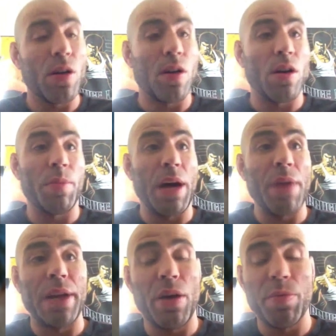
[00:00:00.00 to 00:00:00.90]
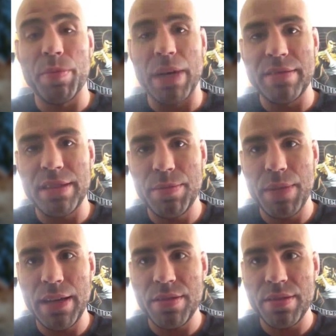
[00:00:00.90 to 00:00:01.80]
I've been helping my
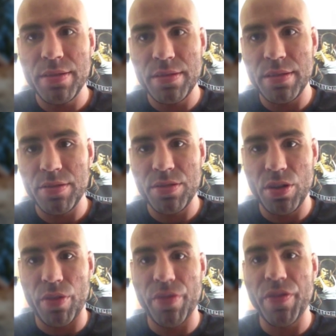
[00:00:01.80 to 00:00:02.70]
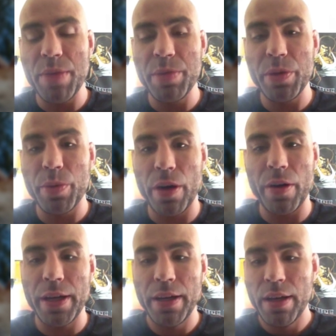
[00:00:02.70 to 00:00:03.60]
teammates since,
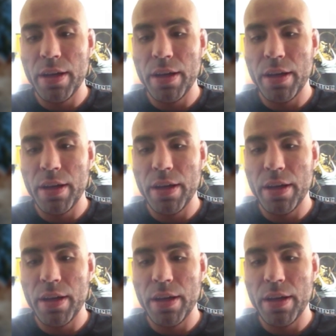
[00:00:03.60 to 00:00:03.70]
February,